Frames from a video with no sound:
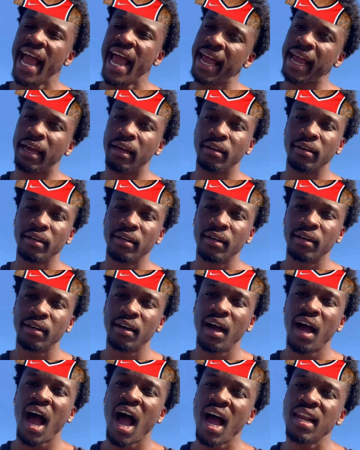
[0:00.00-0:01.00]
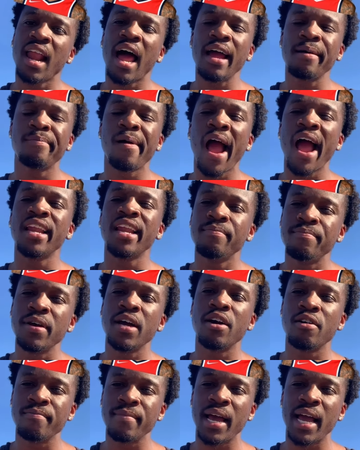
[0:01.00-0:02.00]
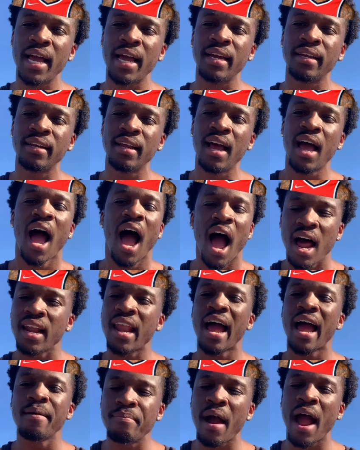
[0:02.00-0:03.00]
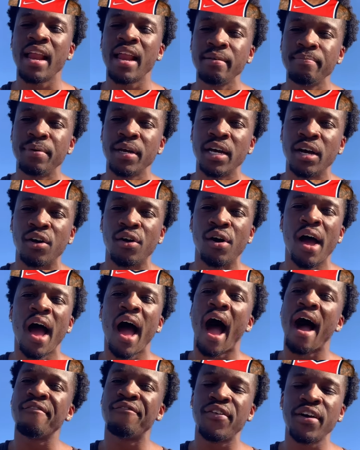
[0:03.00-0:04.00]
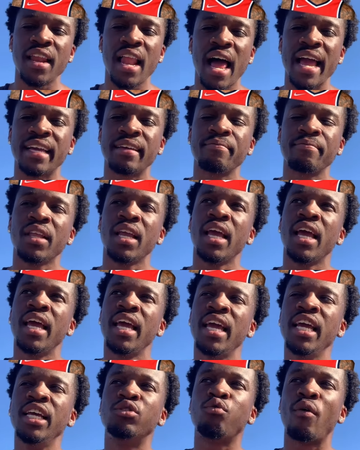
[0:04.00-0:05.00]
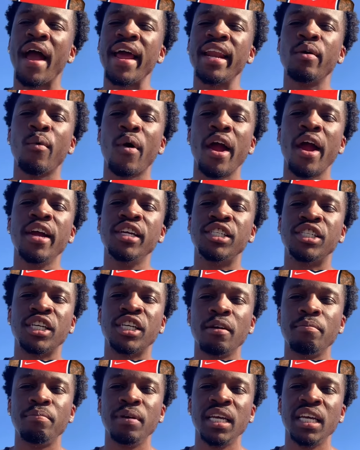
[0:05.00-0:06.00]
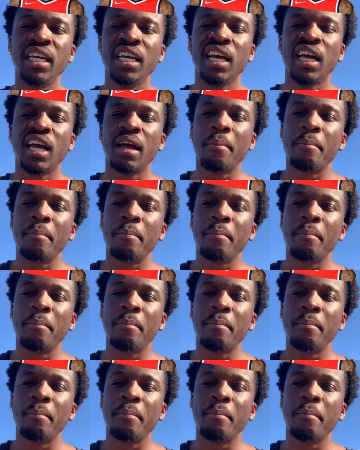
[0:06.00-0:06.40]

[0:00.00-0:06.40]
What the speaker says: Hey, I like Bradley Beal, man. I like Bradley Beal. I feel like he's rated where he should be.